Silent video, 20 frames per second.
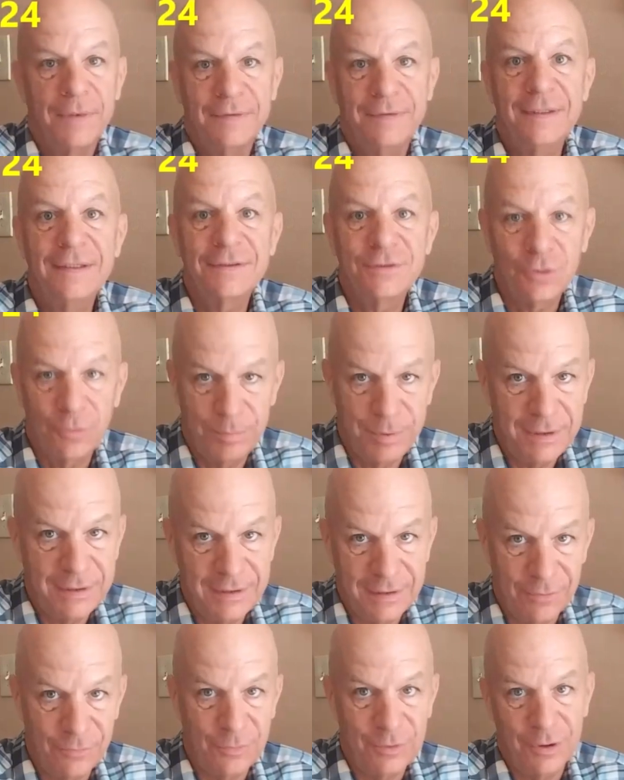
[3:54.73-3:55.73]

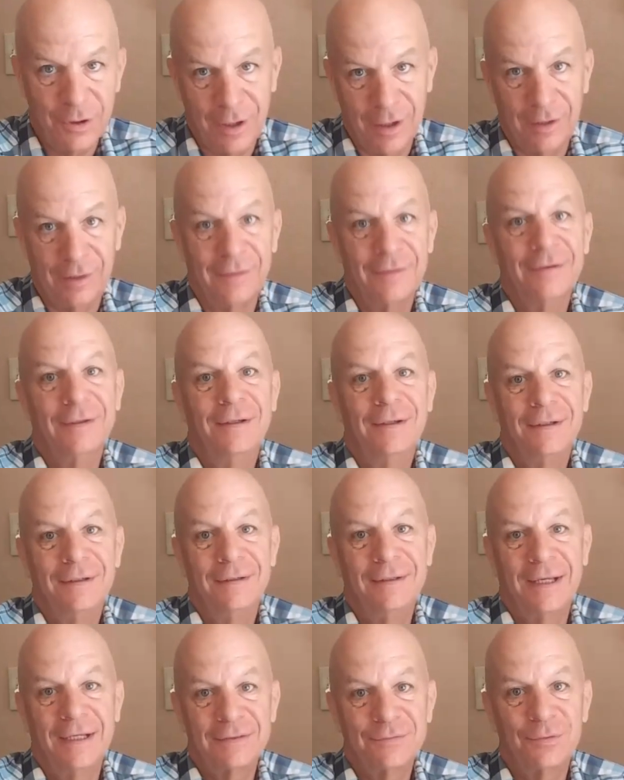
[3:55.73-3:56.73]
disobedient we are.
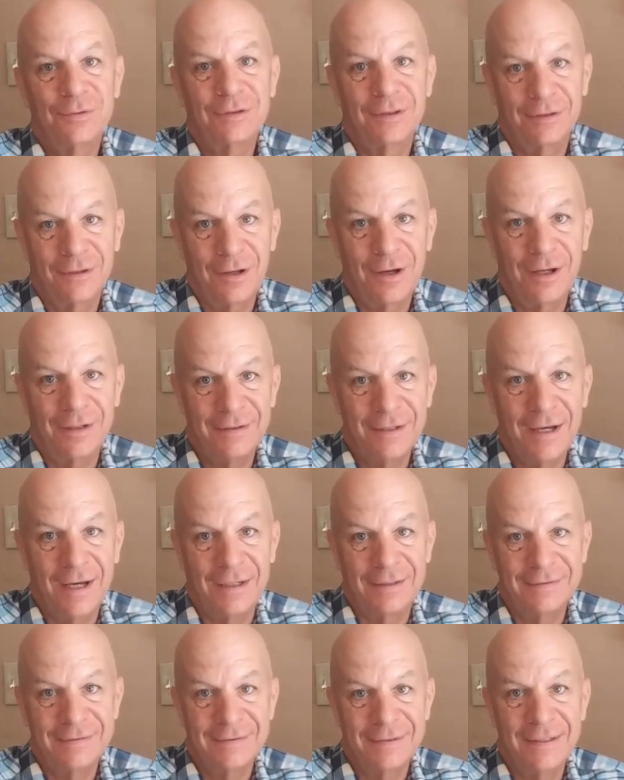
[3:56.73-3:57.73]
That's what the law
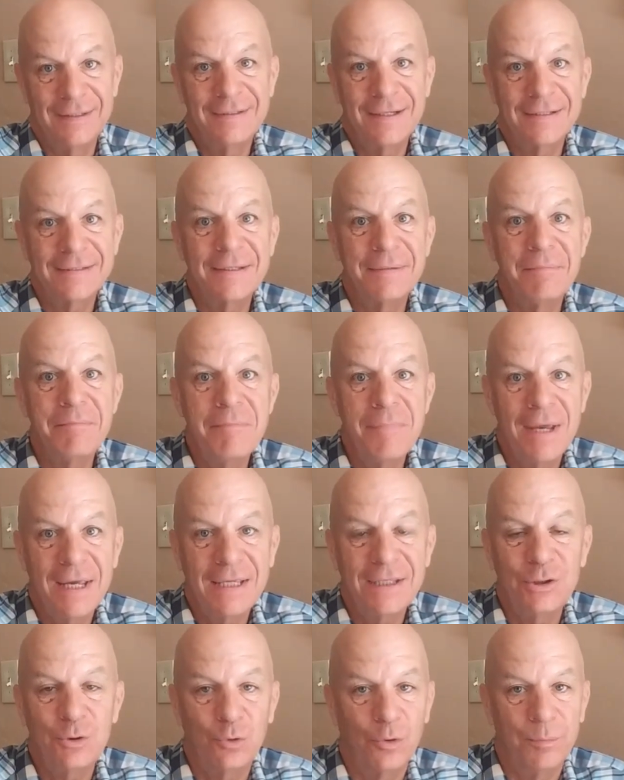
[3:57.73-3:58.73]
does. It doesn't
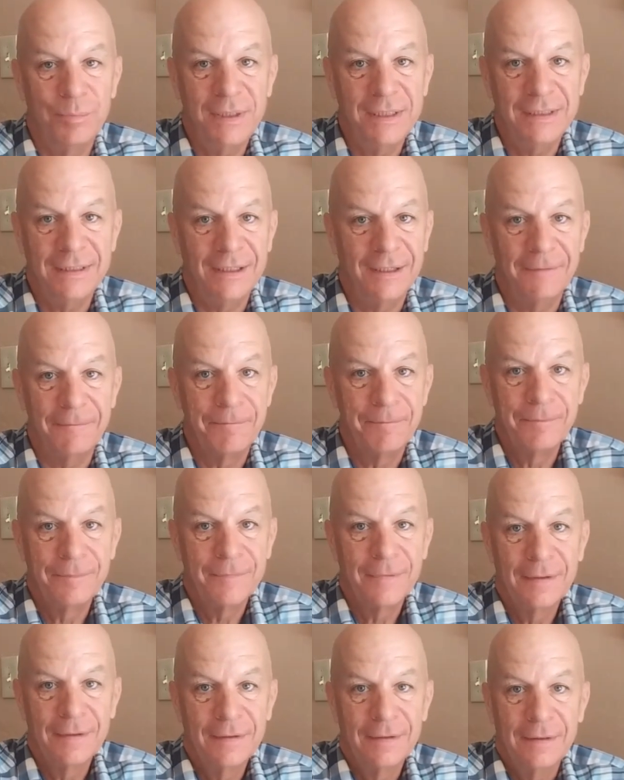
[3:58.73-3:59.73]
make you obedient.
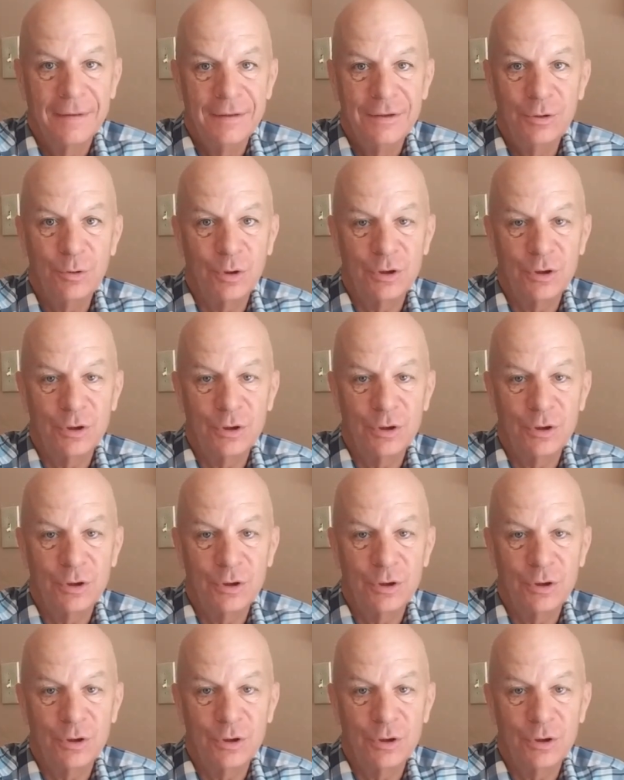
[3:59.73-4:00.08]
You